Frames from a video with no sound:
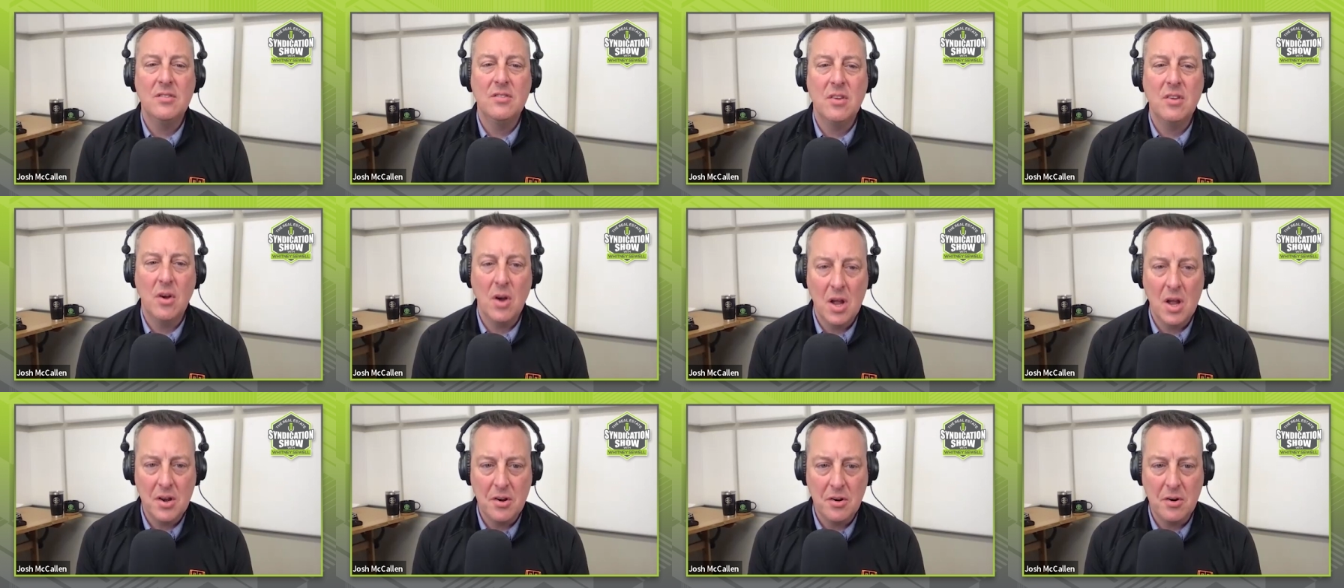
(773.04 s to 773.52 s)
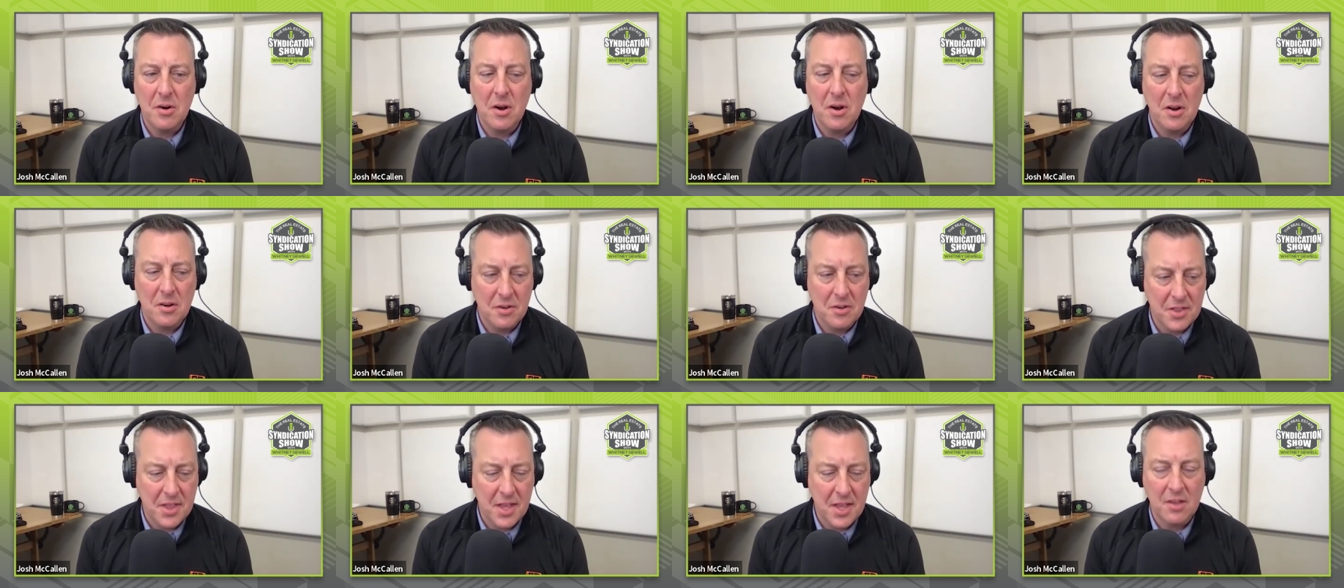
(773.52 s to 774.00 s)
So under one
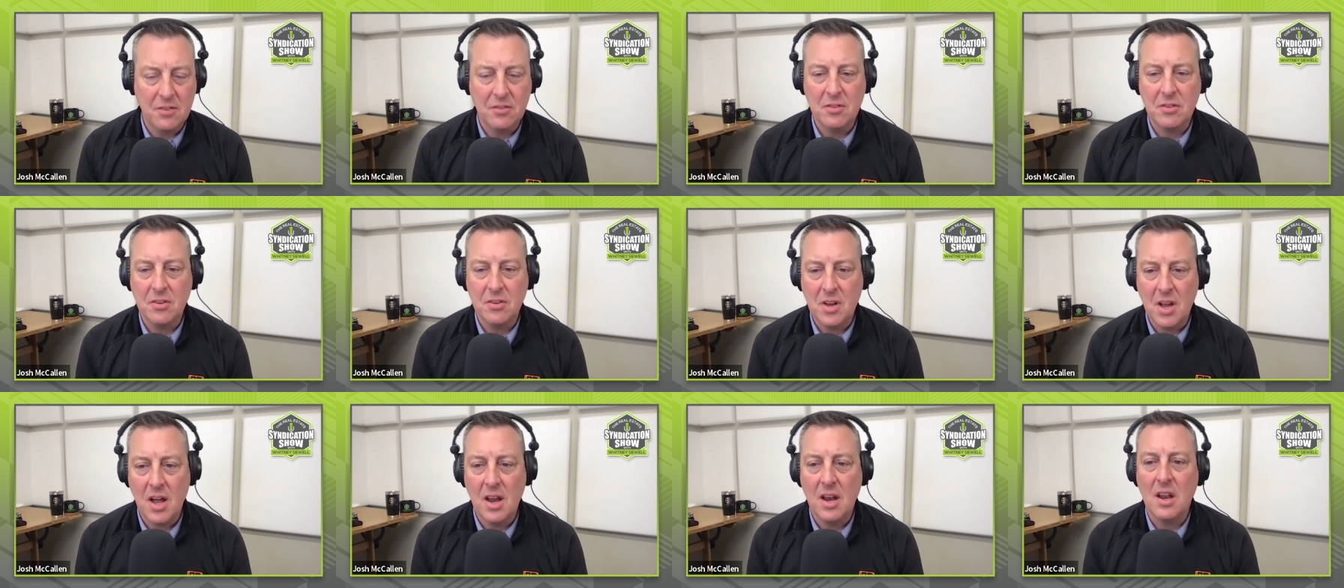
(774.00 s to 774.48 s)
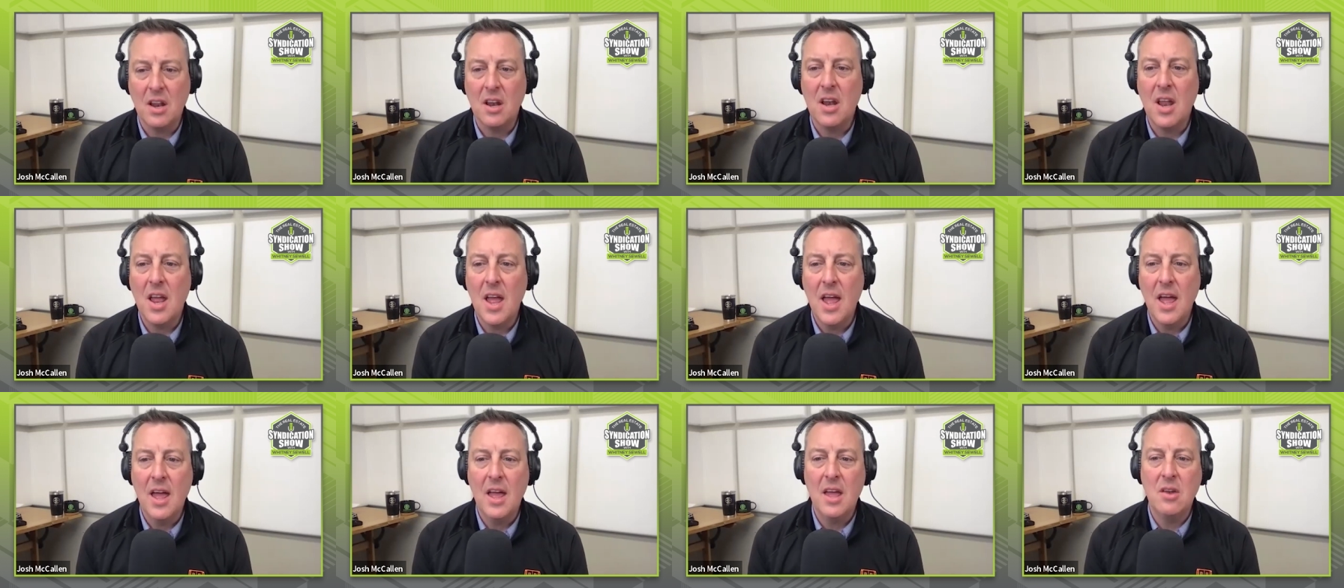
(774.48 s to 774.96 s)
hundred thousand dollars. Got it.
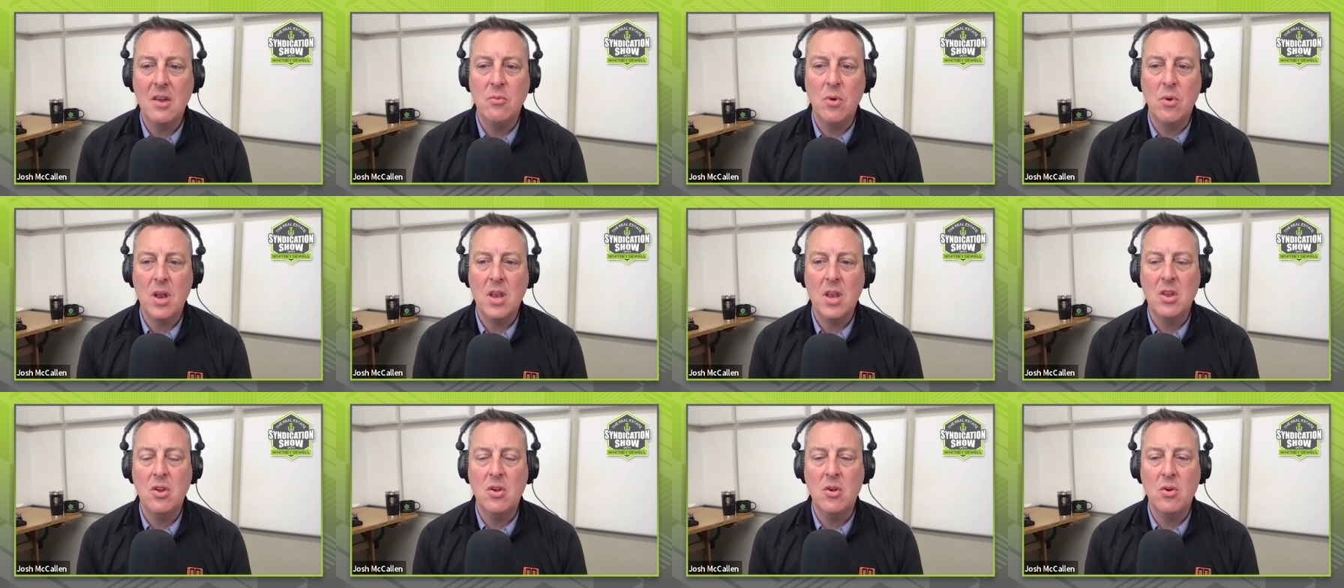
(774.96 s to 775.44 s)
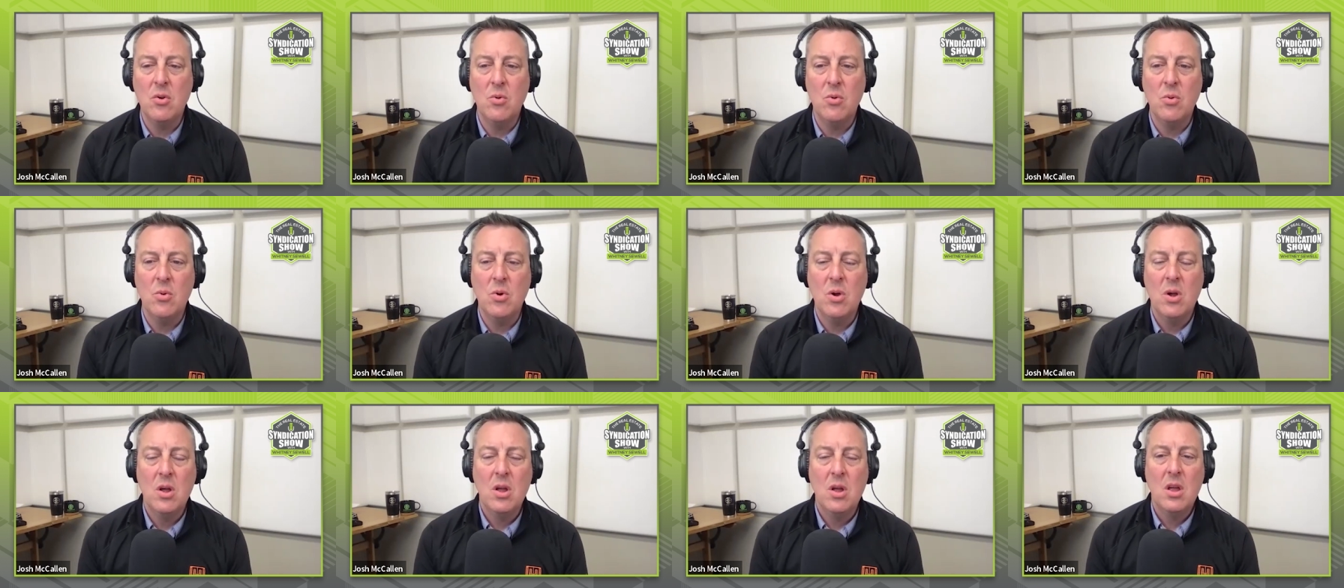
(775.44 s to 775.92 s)
And when
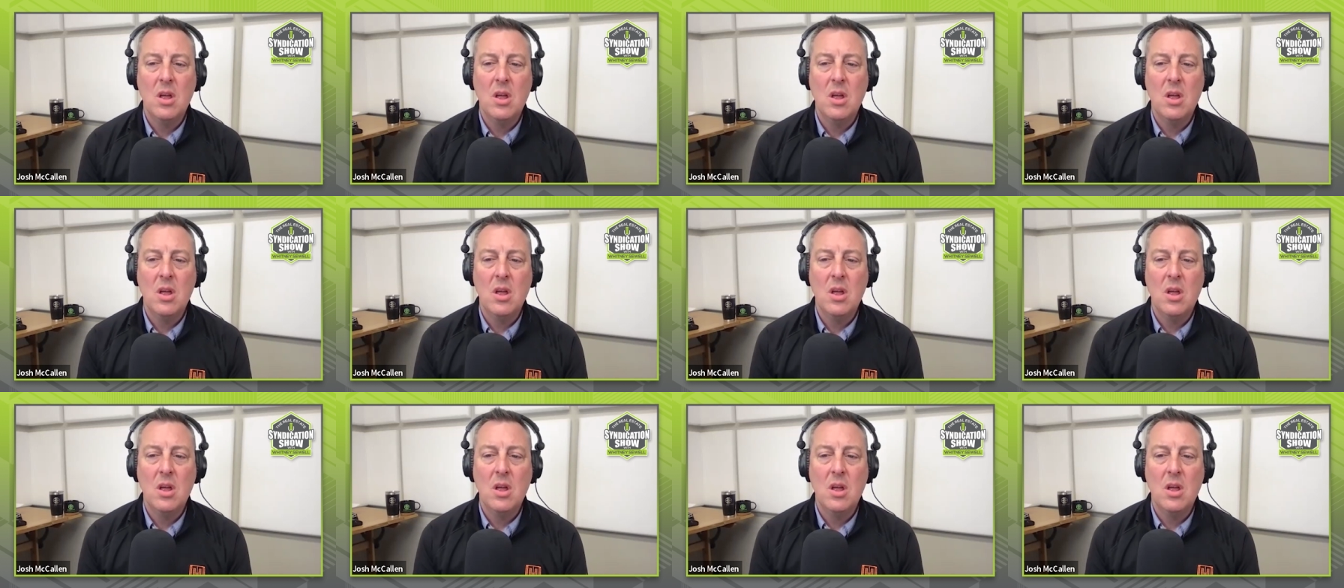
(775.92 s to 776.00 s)
you